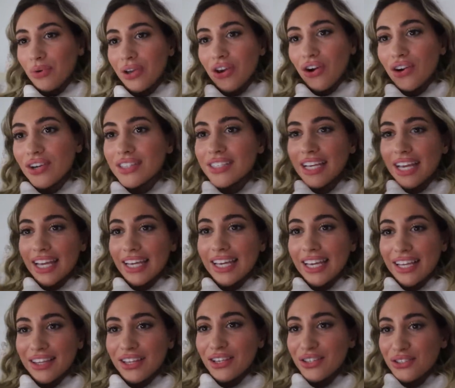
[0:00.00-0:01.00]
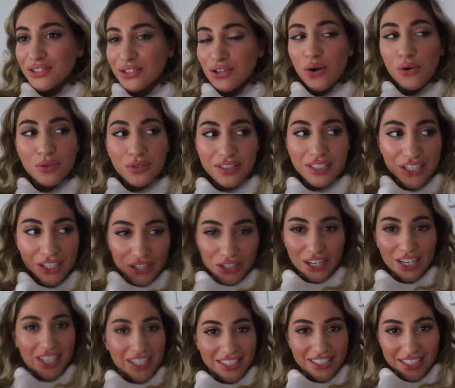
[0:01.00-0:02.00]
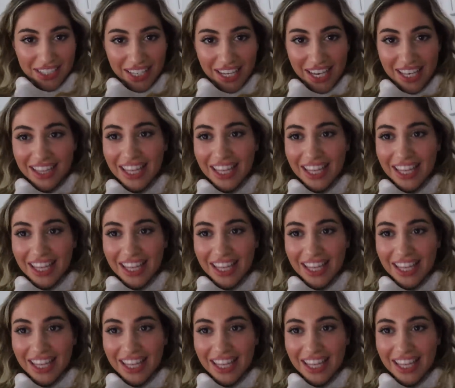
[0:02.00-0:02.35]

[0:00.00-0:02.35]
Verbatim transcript: We are taking this so seriously,